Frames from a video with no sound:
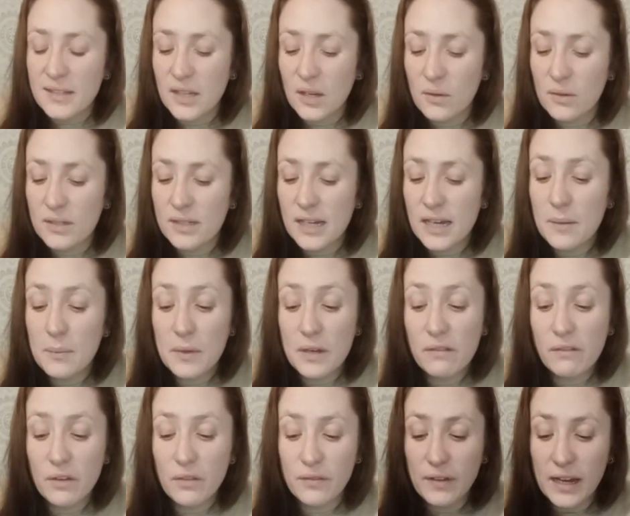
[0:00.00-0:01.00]
So,
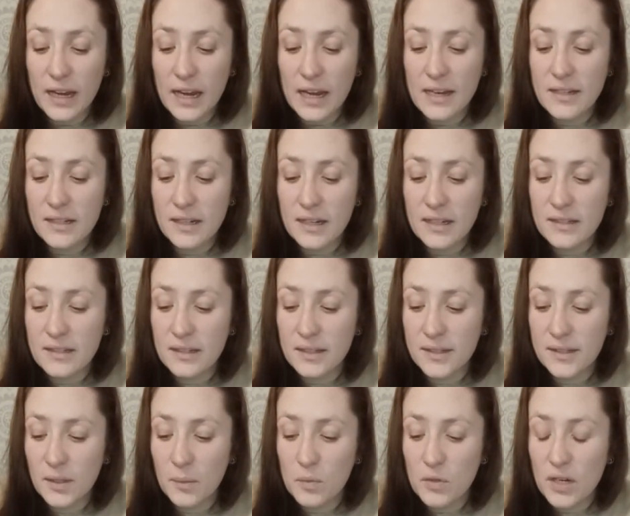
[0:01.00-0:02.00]
deeply revered, it's
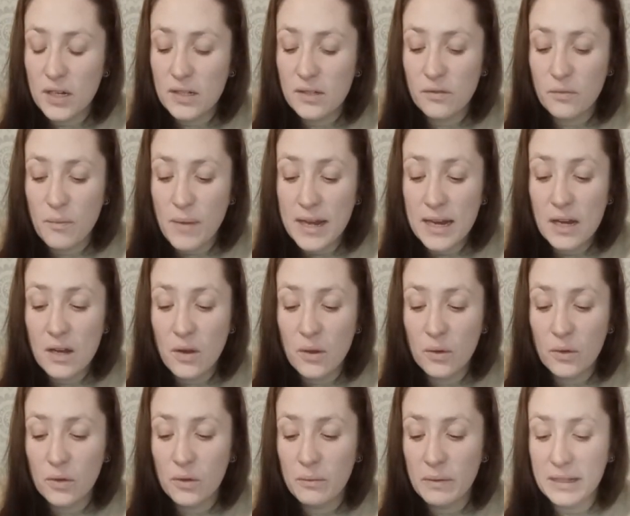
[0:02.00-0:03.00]
the subject of many
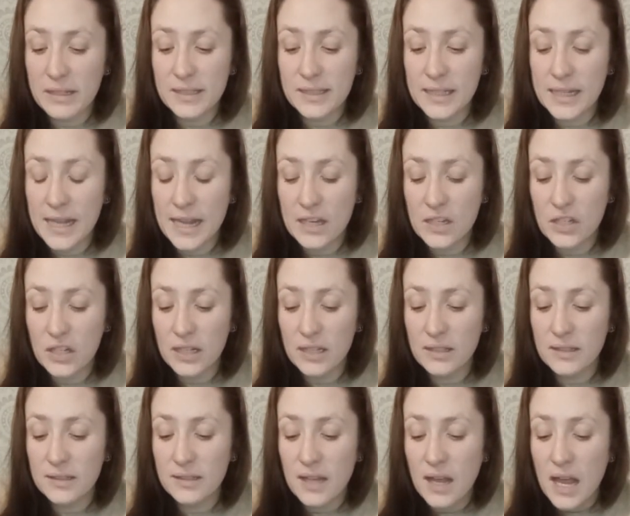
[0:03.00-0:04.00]
local myths and
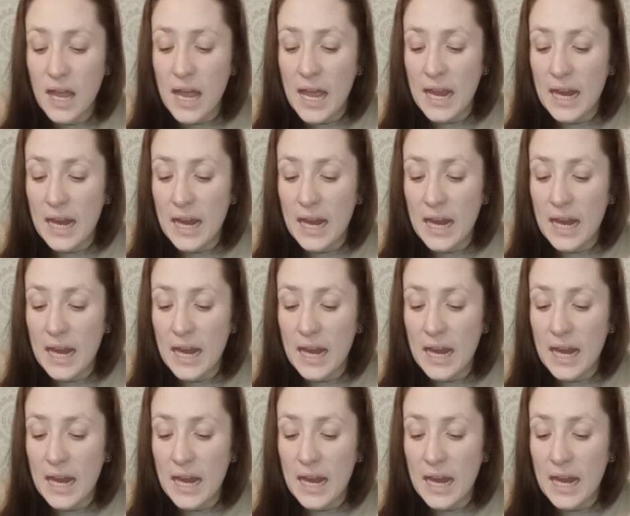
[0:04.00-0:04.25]
legends.